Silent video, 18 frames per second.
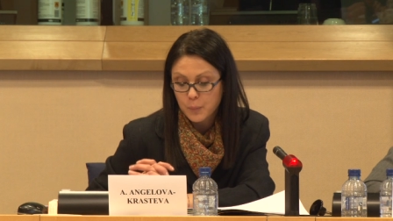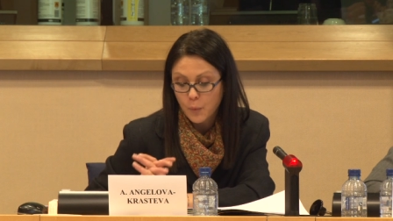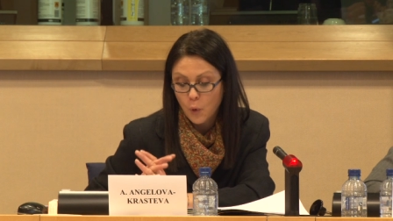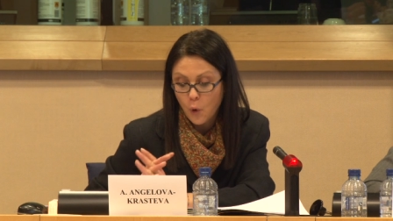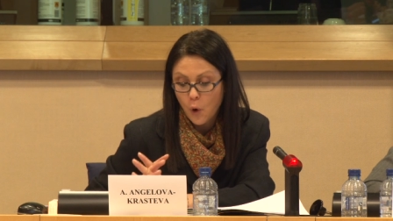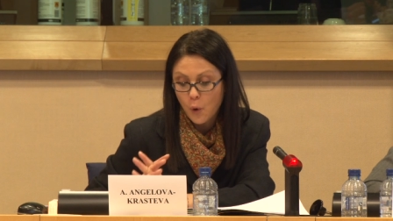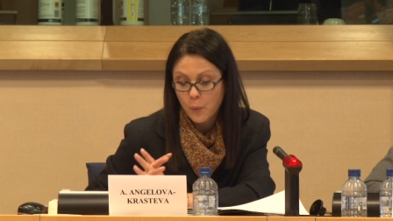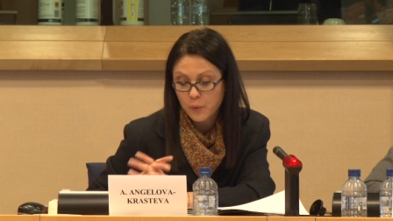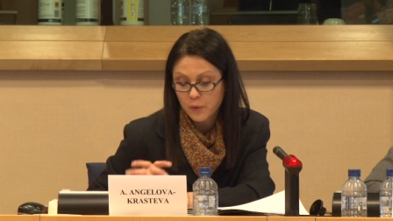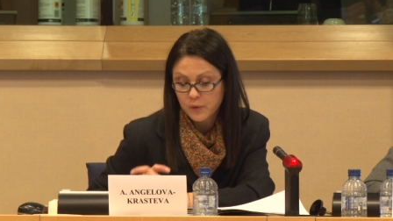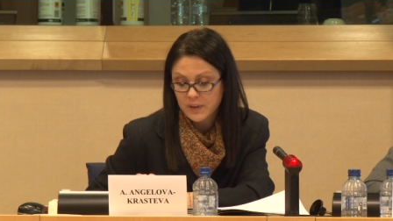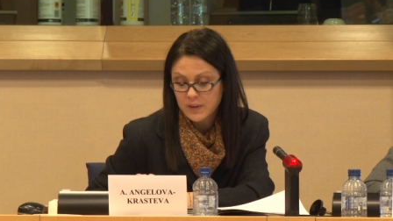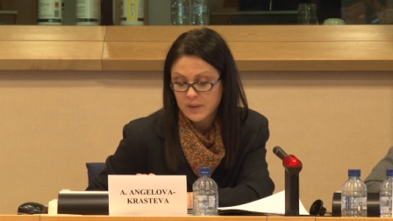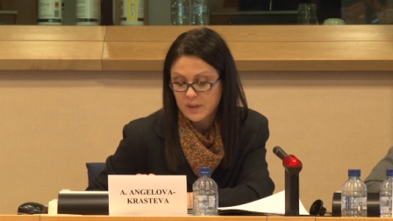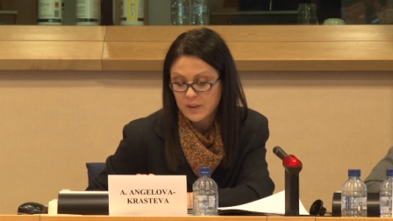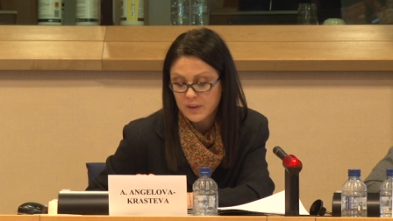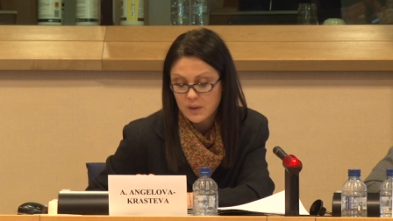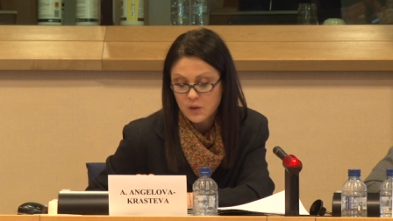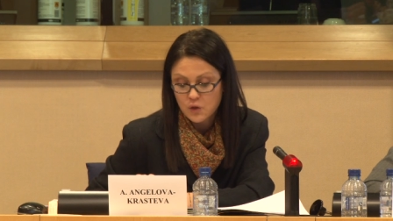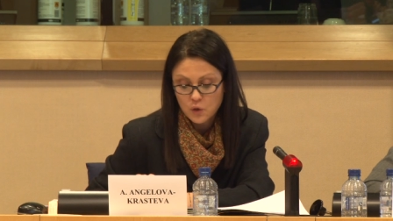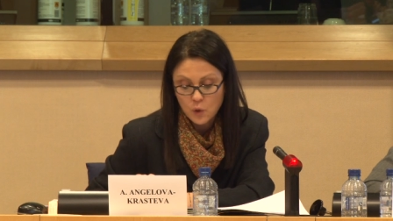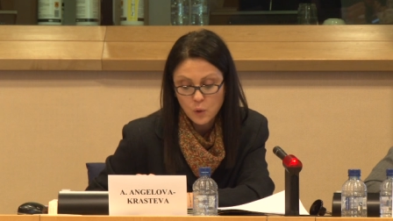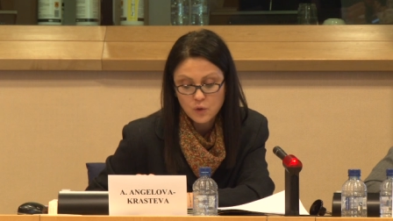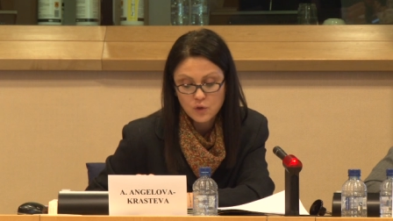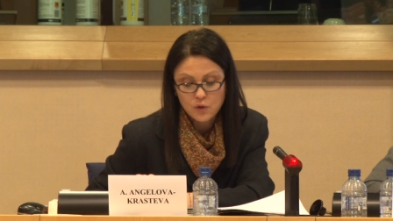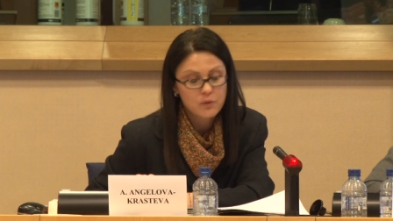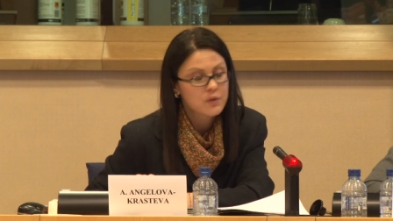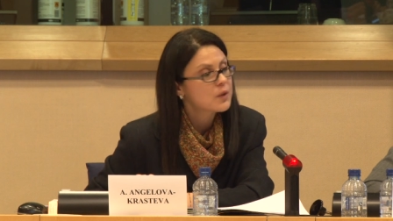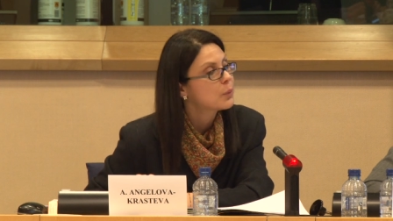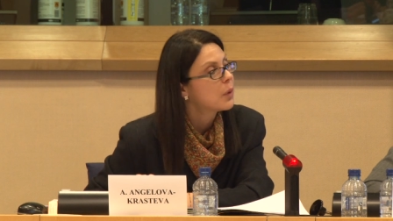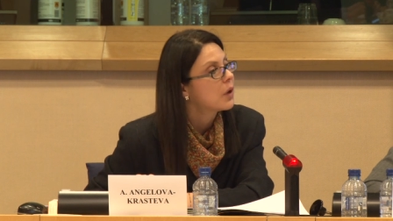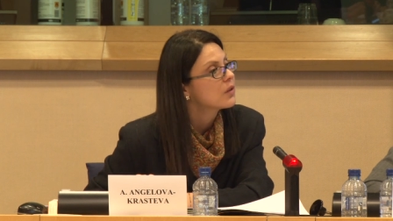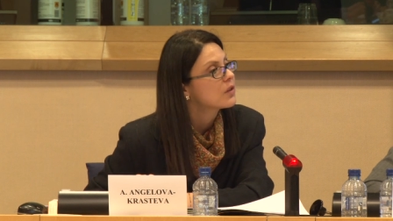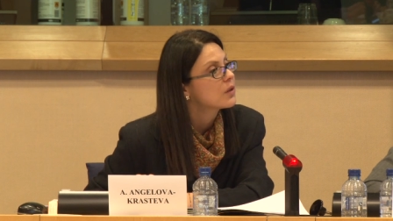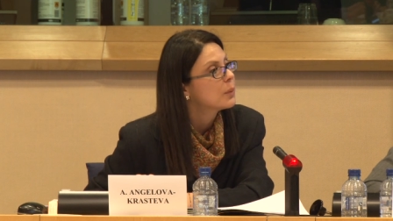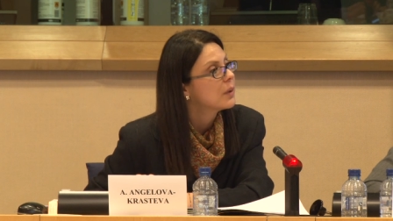corporate social
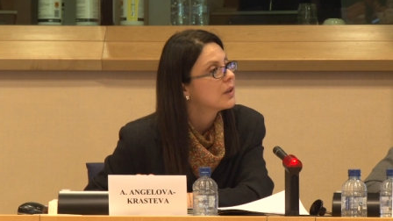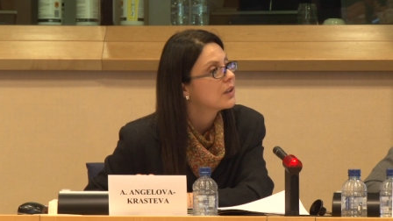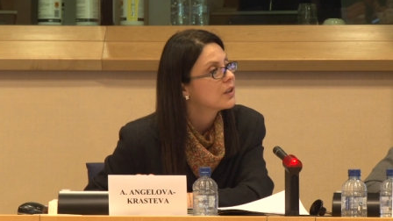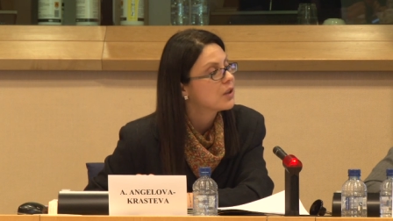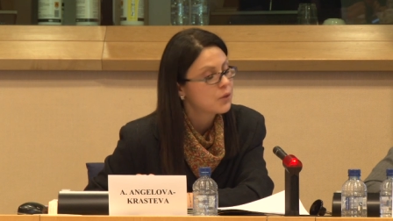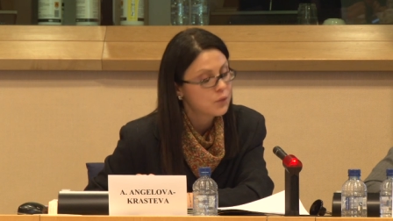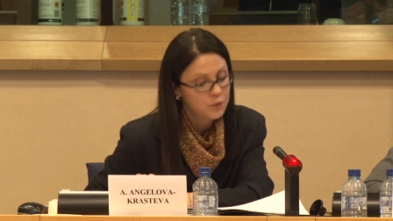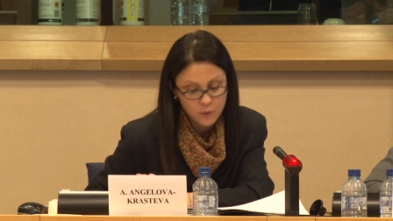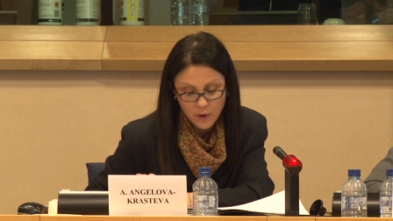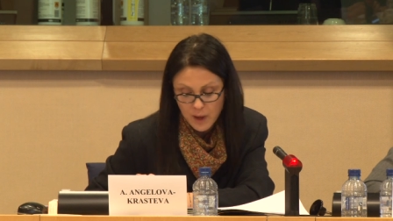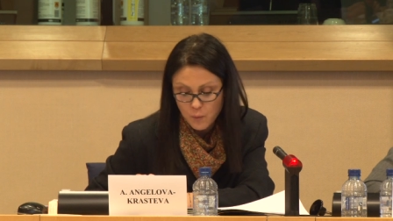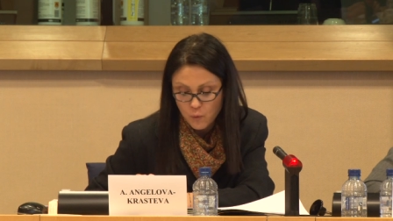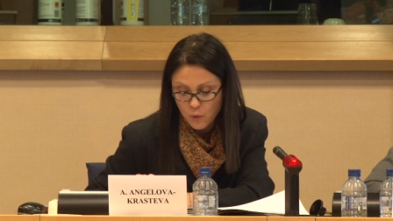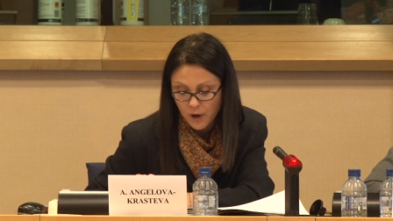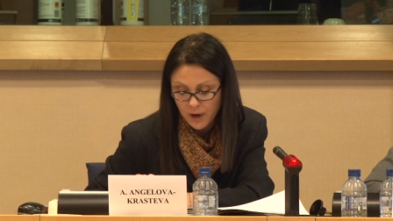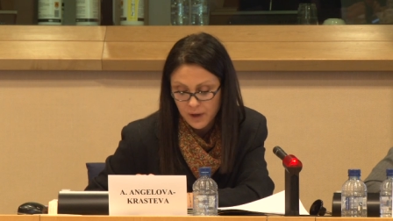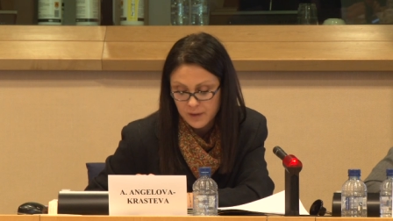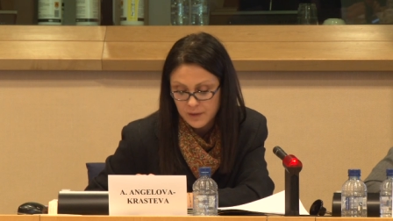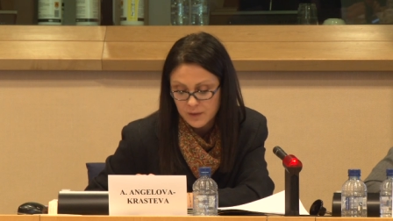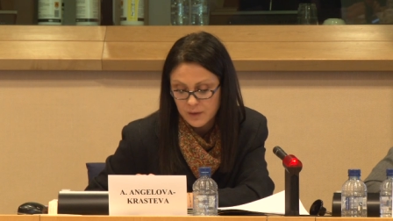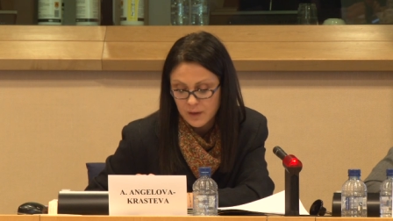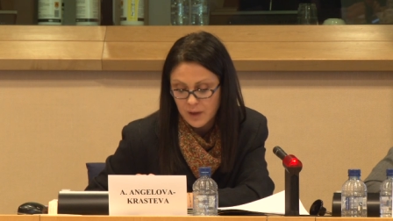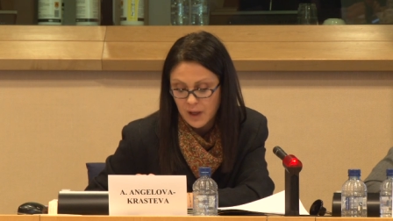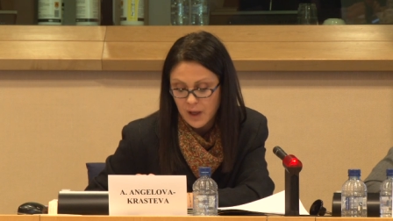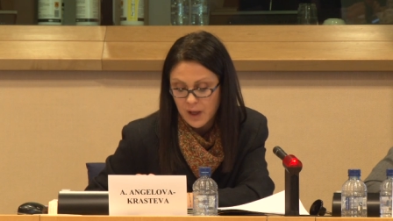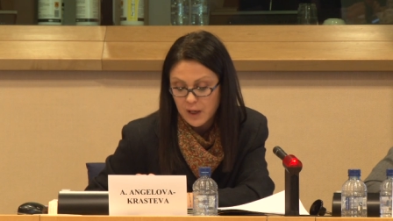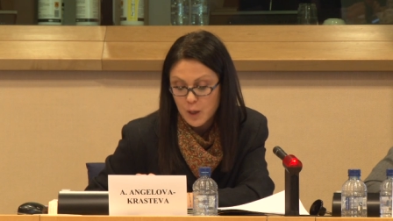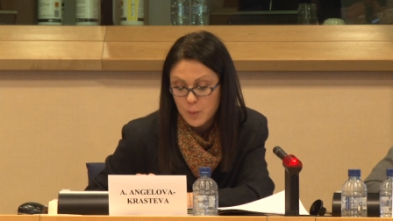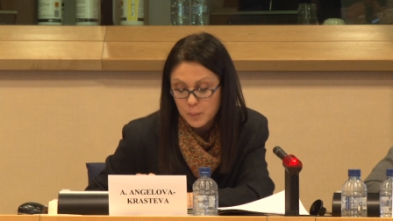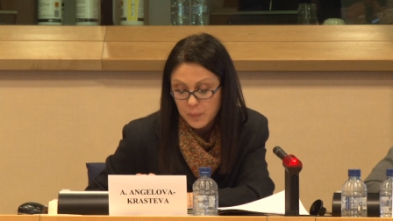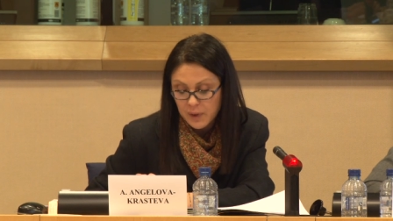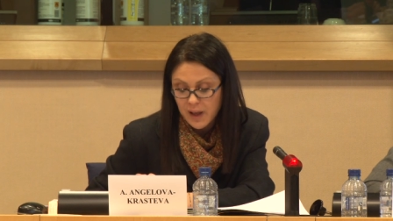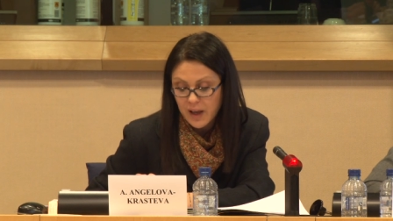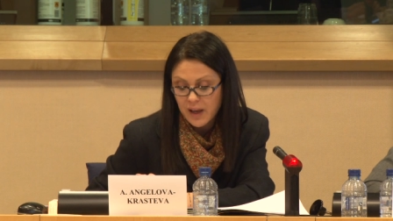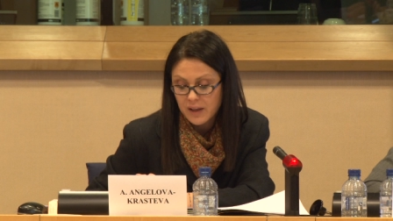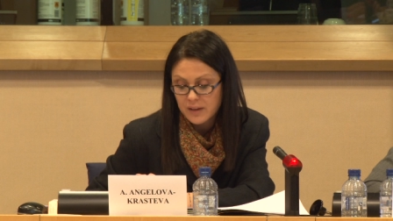responsibility frameworks
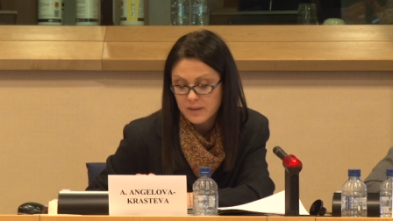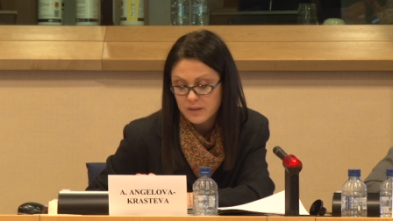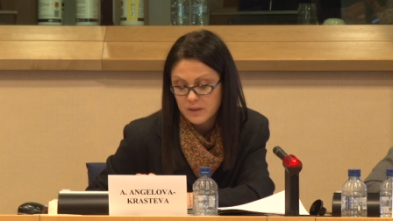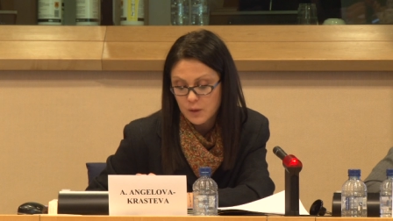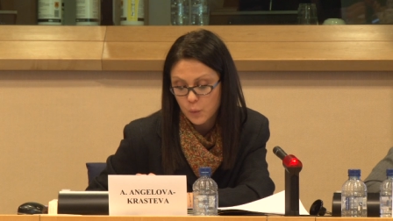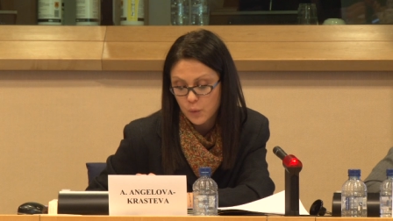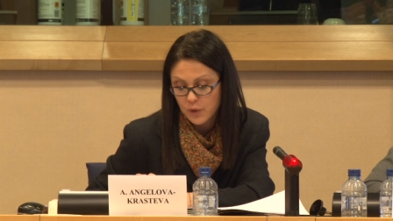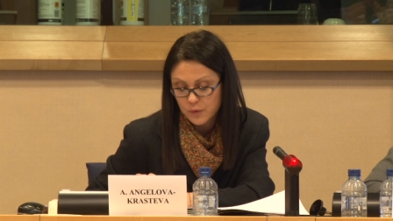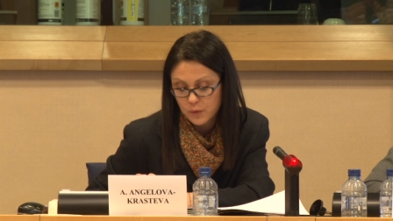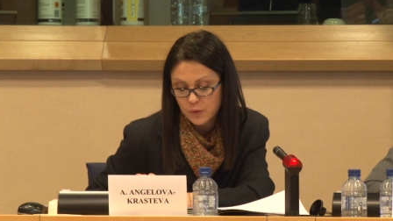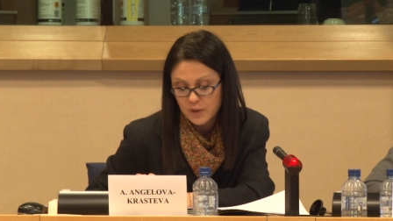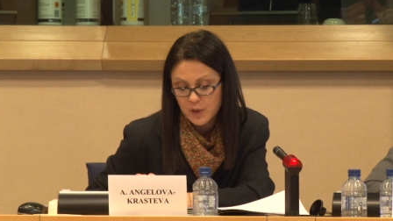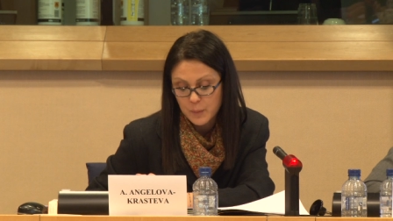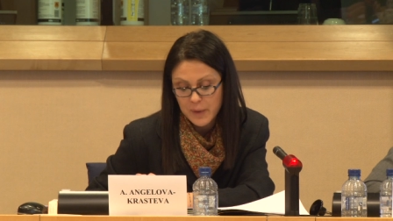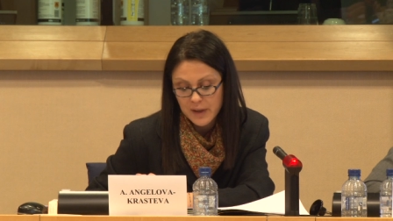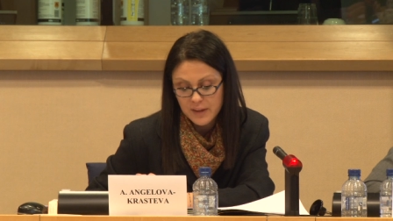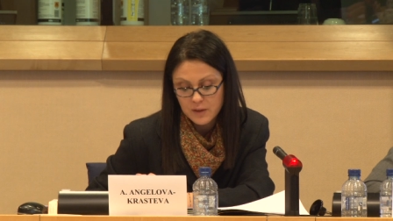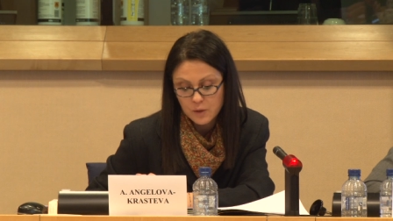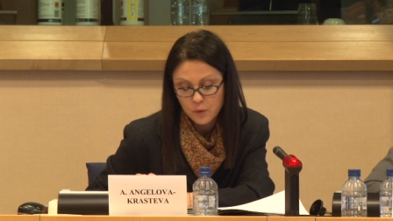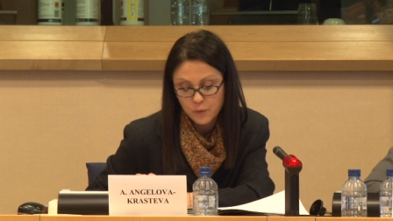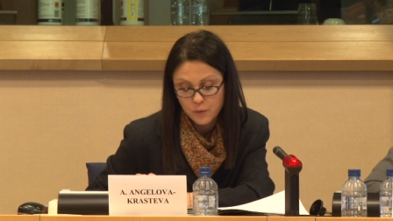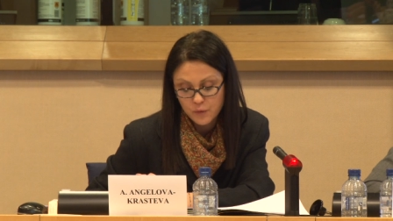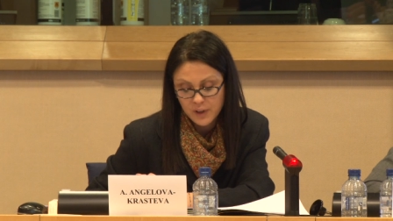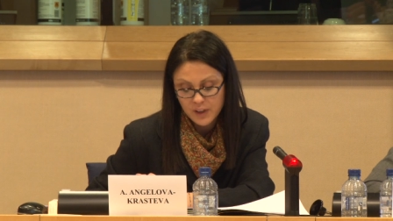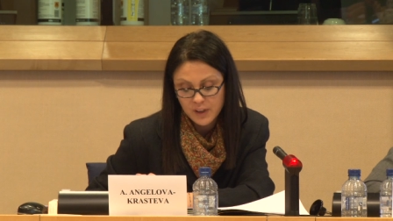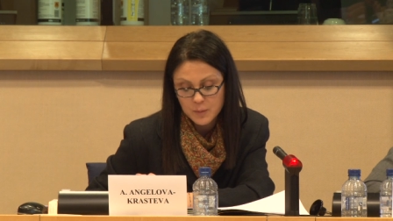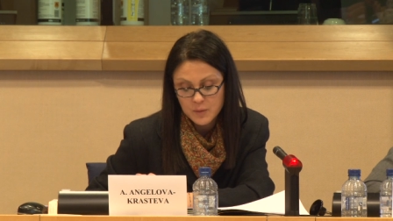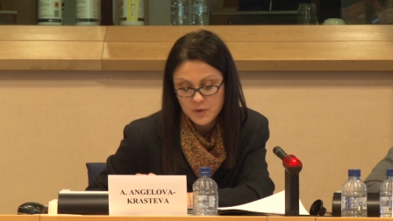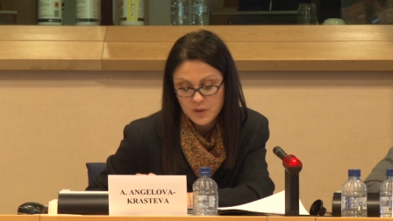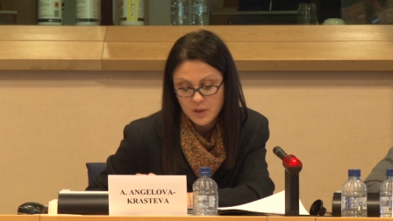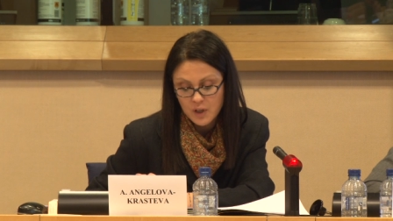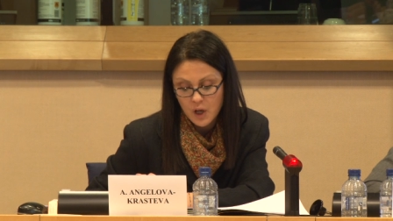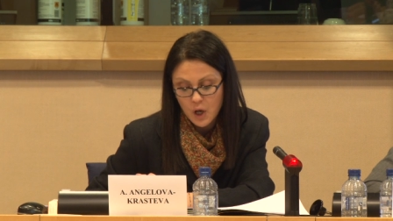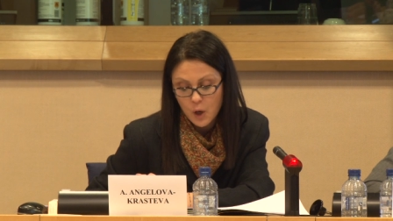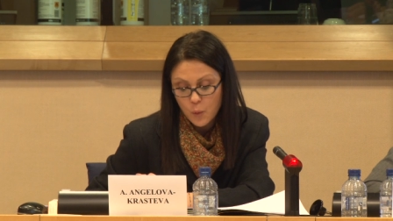compliant with fundamental freedoms,